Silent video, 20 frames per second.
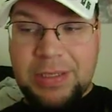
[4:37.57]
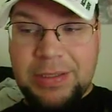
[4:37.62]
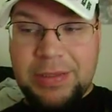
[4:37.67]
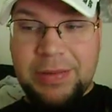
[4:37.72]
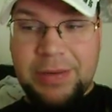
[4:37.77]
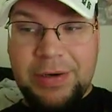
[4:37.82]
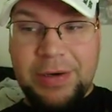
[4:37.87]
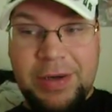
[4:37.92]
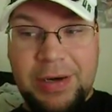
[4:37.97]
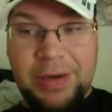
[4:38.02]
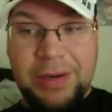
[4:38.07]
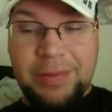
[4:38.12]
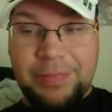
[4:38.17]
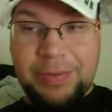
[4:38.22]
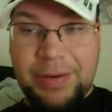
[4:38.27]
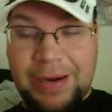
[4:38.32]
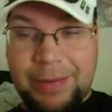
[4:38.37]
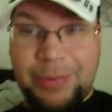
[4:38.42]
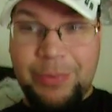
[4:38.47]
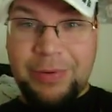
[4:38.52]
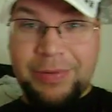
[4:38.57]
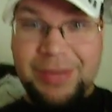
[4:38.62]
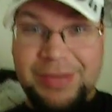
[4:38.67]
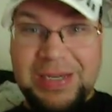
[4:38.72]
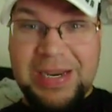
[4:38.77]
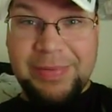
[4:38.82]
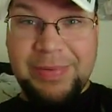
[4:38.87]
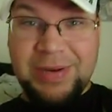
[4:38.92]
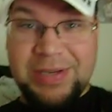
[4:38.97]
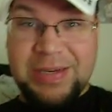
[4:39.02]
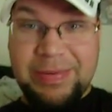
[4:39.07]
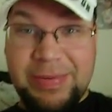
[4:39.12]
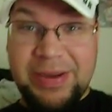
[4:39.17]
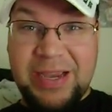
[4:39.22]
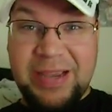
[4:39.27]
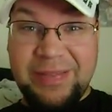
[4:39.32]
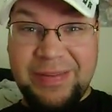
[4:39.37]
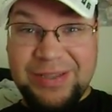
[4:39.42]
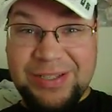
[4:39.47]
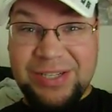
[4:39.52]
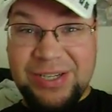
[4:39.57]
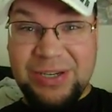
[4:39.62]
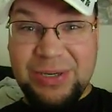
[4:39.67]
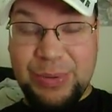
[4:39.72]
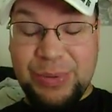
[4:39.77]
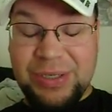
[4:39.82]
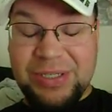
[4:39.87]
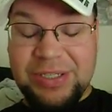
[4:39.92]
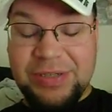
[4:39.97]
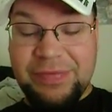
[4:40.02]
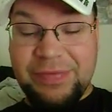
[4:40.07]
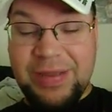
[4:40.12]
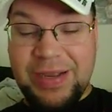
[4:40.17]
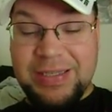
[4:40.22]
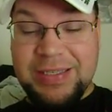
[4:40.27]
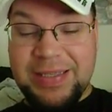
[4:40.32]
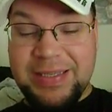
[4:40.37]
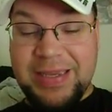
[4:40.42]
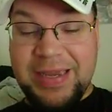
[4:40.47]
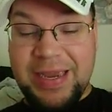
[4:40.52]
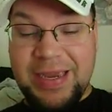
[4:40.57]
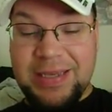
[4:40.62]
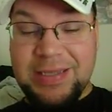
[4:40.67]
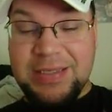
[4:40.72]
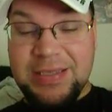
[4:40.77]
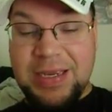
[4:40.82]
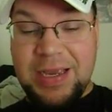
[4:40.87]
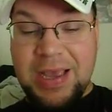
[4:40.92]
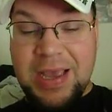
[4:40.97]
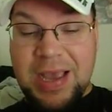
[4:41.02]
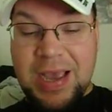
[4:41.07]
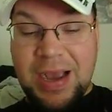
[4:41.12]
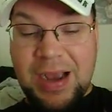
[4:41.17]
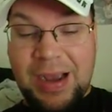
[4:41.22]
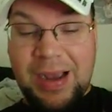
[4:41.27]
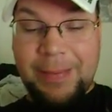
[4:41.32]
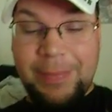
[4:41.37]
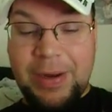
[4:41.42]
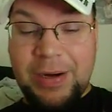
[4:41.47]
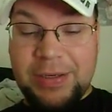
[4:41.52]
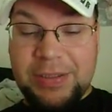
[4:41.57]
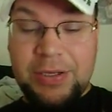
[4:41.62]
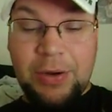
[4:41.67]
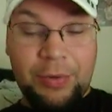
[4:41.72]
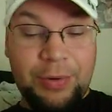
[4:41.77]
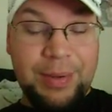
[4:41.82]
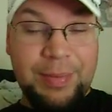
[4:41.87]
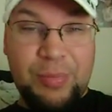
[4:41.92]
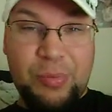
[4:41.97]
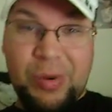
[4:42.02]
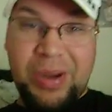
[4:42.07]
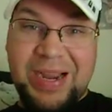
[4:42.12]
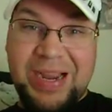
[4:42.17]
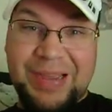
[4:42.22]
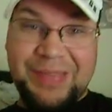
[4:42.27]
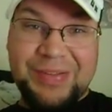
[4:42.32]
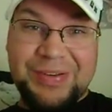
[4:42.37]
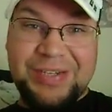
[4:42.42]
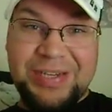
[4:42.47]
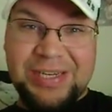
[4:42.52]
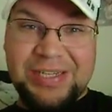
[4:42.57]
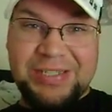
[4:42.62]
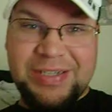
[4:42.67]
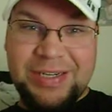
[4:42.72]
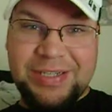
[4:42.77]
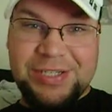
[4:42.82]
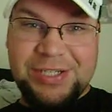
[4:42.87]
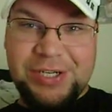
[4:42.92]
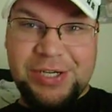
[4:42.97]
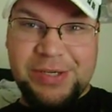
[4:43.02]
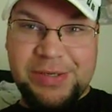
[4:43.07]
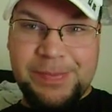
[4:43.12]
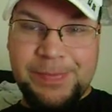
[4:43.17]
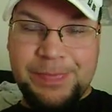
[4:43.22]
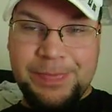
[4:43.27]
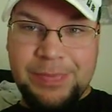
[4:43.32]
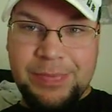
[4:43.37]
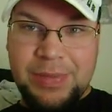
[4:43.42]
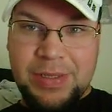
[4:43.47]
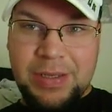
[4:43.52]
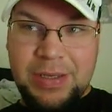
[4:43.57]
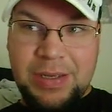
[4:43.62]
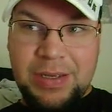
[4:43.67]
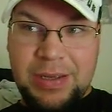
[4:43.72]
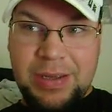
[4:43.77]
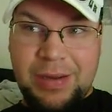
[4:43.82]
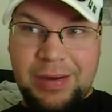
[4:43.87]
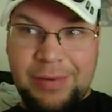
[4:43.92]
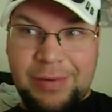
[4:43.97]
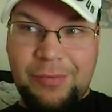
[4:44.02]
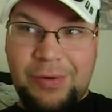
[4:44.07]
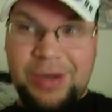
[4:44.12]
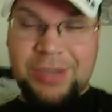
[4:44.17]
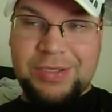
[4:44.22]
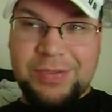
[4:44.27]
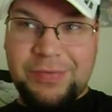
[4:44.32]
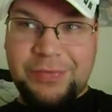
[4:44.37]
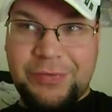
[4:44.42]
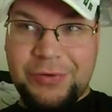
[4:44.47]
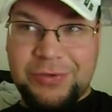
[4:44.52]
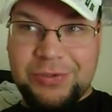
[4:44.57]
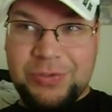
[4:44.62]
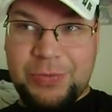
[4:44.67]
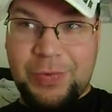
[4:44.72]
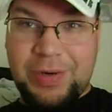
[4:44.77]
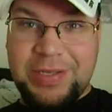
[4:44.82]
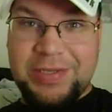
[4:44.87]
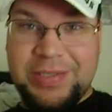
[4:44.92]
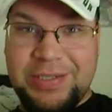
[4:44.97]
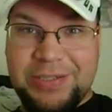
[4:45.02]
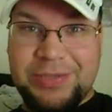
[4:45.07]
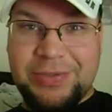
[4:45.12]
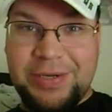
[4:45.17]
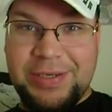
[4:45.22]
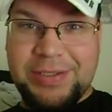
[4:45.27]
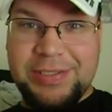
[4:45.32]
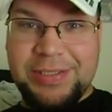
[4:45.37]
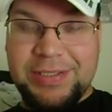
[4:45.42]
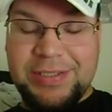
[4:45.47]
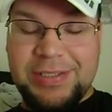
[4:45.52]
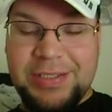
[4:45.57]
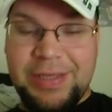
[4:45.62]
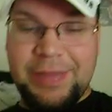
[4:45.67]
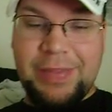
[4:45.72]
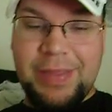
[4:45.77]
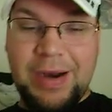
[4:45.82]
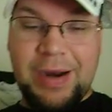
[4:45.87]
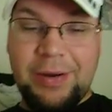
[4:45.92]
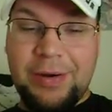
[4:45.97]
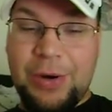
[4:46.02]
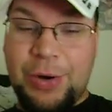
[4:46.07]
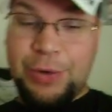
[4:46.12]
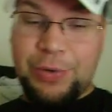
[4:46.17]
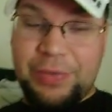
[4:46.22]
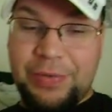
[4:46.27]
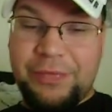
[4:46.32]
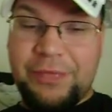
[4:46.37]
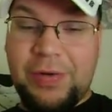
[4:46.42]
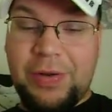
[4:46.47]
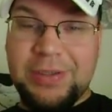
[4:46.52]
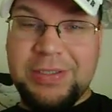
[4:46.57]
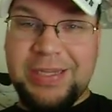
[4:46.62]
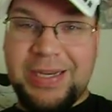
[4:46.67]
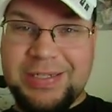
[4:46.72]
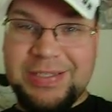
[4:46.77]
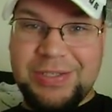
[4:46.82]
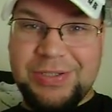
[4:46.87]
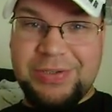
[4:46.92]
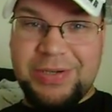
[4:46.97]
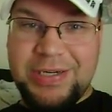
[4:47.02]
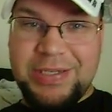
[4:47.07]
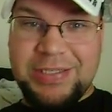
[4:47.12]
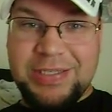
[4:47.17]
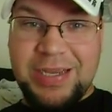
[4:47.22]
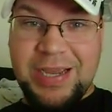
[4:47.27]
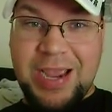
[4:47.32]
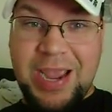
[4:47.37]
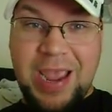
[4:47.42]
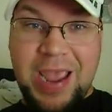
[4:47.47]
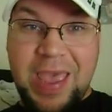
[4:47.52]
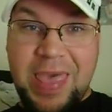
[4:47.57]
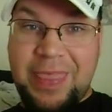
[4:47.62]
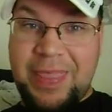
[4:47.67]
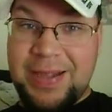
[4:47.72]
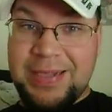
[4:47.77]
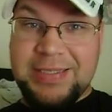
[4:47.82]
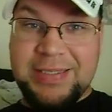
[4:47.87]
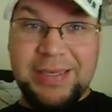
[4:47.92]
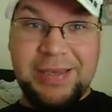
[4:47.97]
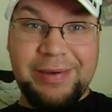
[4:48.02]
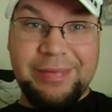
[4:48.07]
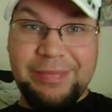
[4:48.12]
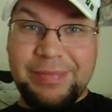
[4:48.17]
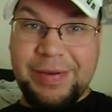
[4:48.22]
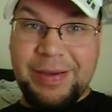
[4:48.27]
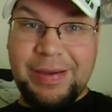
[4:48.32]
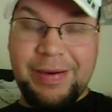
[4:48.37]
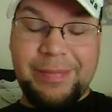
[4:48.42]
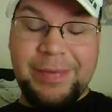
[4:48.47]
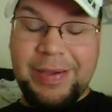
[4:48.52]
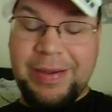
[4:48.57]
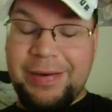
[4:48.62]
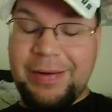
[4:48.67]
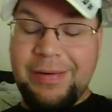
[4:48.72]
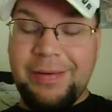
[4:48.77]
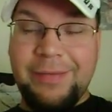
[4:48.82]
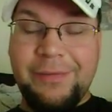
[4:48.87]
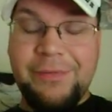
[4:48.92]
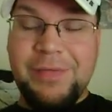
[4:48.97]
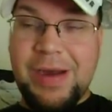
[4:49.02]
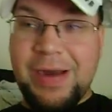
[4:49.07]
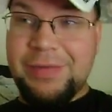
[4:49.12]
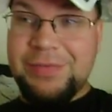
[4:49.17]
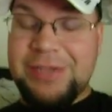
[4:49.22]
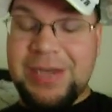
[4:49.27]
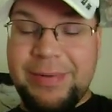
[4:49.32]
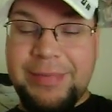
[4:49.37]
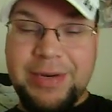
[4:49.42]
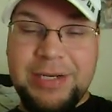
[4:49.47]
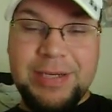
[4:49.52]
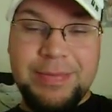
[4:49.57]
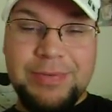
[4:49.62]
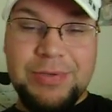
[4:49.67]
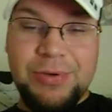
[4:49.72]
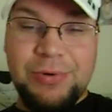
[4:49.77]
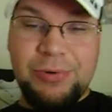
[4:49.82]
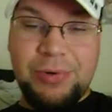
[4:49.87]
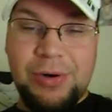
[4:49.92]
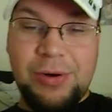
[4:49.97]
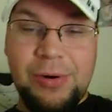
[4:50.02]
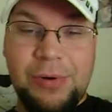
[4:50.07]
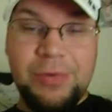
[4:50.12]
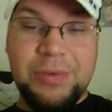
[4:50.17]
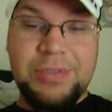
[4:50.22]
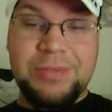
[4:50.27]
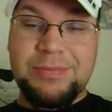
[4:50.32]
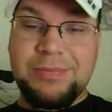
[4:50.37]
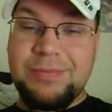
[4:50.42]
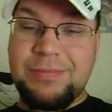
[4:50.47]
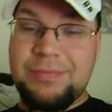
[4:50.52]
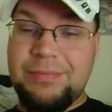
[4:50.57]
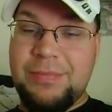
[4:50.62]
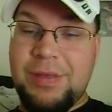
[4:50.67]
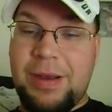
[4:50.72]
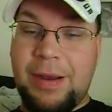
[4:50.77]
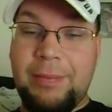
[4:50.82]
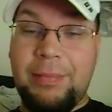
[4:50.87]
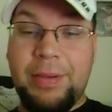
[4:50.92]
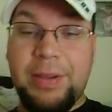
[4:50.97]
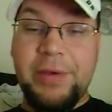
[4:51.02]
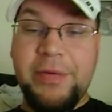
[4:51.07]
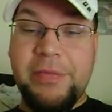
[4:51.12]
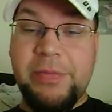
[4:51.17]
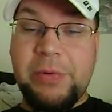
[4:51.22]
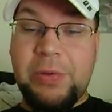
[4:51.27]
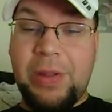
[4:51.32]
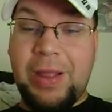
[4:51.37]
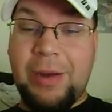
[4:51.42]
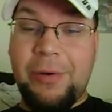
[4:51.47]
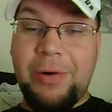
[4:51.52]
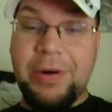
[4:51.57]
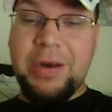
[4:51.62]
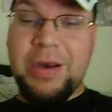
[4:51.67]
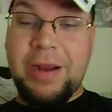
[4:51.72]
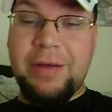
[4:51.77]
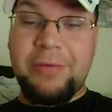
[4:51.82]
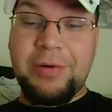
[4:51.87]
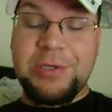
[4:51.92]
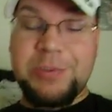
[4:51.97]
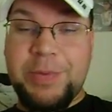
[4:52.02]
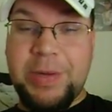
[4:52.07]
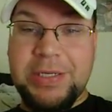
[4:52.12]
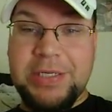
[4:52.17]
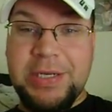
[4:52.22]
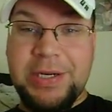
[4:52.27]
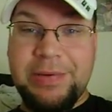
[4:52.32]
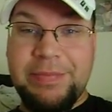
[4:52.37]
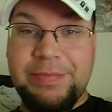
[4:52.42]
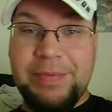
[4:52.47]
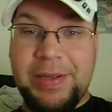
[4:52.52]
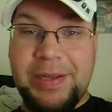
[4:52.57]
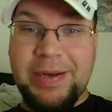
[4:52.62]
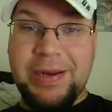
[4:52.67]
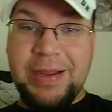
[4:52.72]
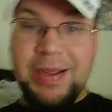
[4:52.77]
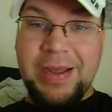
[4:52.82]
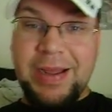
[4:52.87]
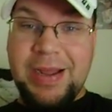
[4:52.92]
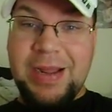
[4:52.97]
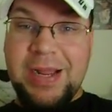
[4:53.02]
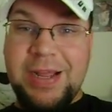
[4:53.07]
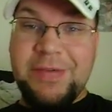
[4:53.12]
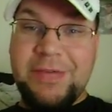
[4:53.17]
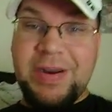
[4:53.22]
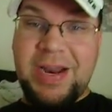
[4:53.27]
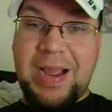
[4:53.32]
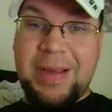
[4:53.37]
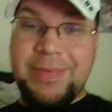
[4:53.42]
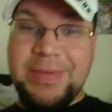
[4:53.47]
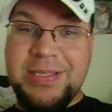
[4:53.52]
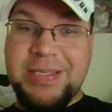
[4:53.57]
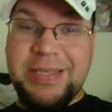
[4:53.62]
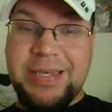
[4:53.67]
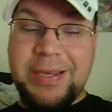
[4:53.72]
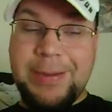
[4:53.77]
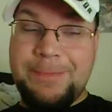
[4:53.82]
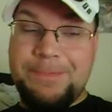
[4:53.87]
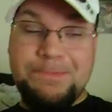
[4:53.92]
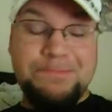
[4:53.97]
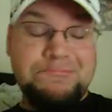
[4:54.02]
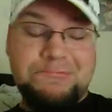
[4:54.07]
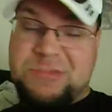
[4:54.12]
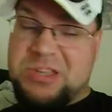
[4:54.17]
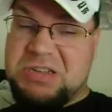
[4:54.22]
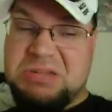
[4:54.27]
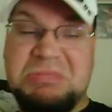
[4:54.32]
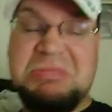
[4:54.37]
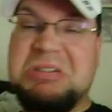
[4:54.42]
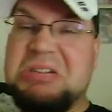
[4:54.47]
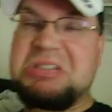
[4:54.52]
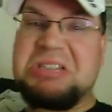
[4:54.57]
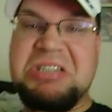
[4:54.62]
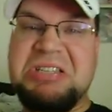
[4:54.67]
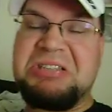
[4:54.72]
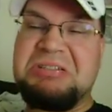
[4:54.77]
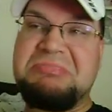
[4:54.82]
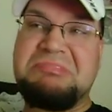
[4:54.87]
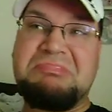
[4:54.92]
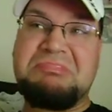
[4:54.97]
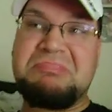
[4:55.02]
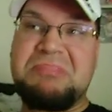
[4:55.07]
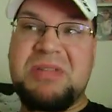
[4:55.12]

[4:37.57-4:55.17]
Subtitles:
they're going to probably win the championship again this year, which if that's the case, I'm going to totally boycott the chase next year and watch the first 26 races, and then I'll go to the Fall Texas race, and that's it. But, I mean, 5 championships in a row, it's unbelievable. I would have never expected it, but if it happens again, it's it.